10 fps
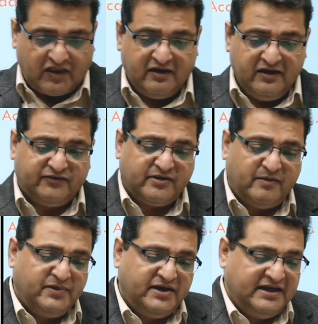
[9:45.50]
if
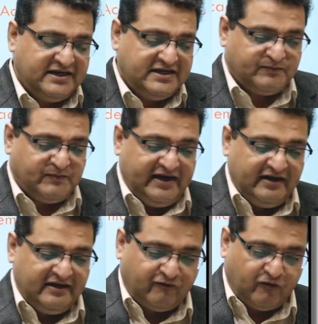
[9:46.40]
somebody is
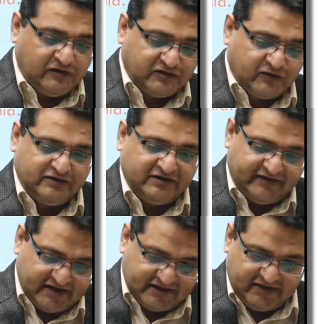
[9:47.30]
pleading a false cause of
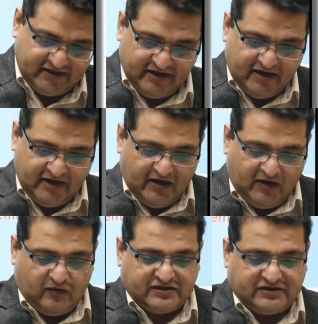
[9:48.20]
action,
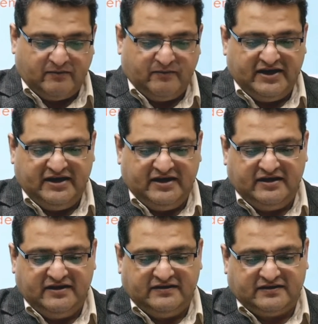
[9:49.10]
or somebody
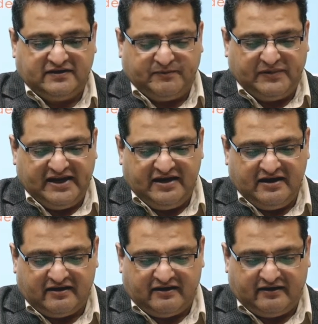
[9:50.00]
is playing
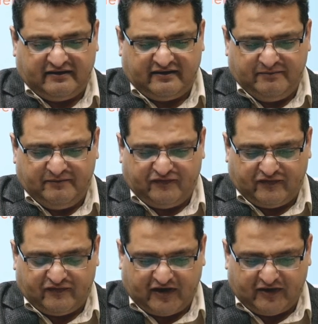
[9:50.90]
a
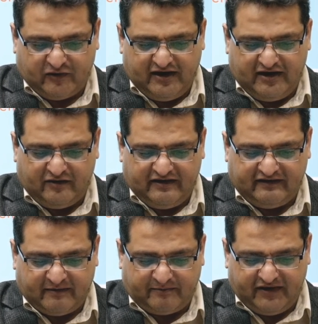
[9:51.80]
fraudulent or
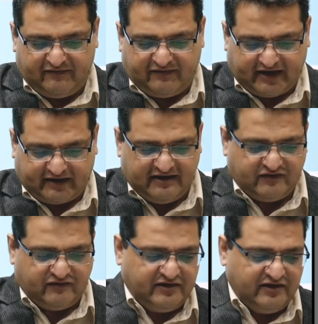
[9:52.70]
deceptive tactics
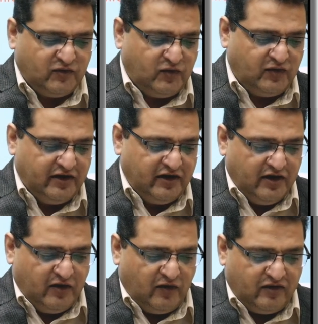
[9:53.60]
with the court
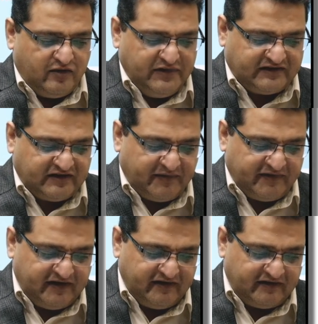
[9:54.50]
or
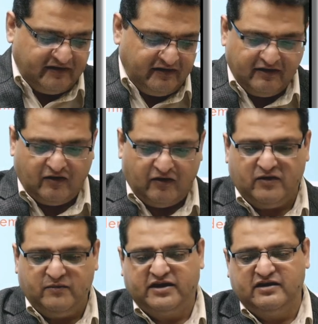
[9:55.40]
misrepresentation or
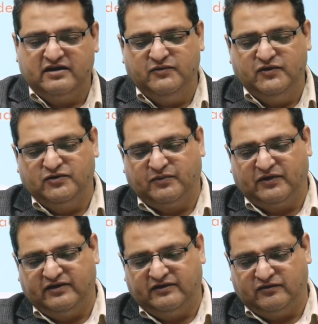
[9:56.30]
making abuse of
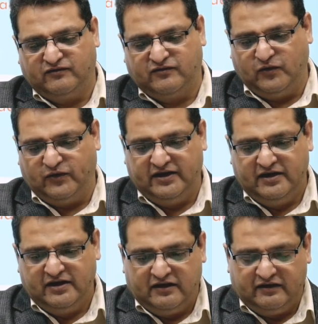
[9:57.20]
process of court,
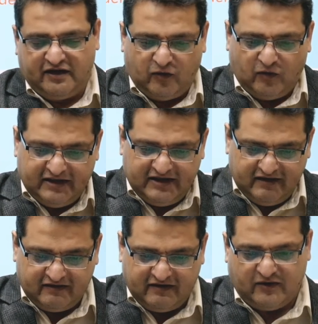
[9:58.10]
then on
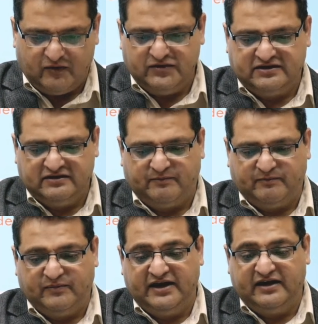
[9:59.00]
these grounds the
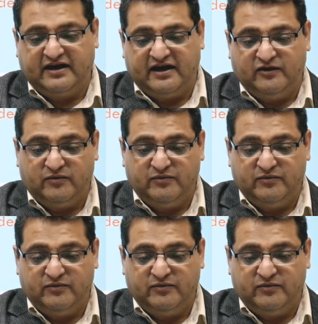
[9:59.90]
plaint cannot be